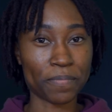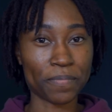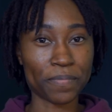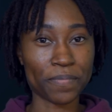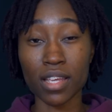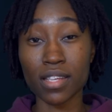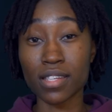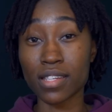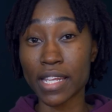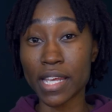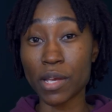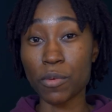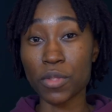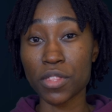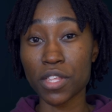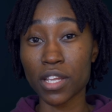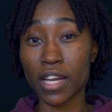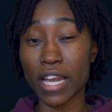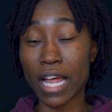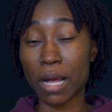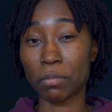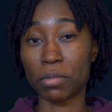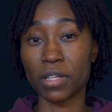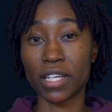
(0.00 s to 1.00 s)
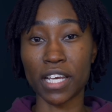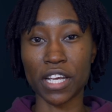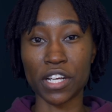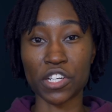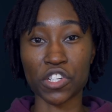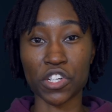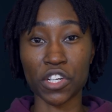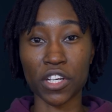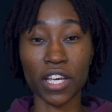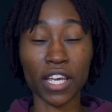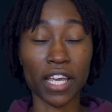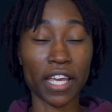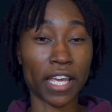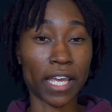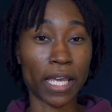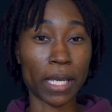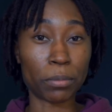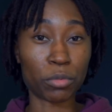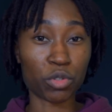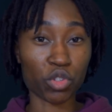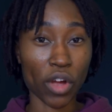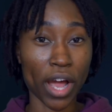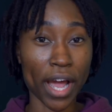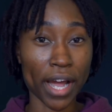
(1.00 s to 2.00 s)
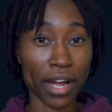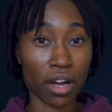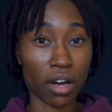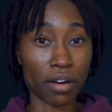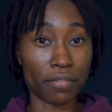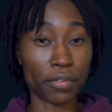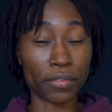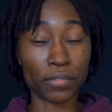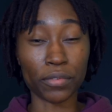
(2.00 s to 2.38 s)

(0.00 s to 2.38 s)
State within an application can keep track of a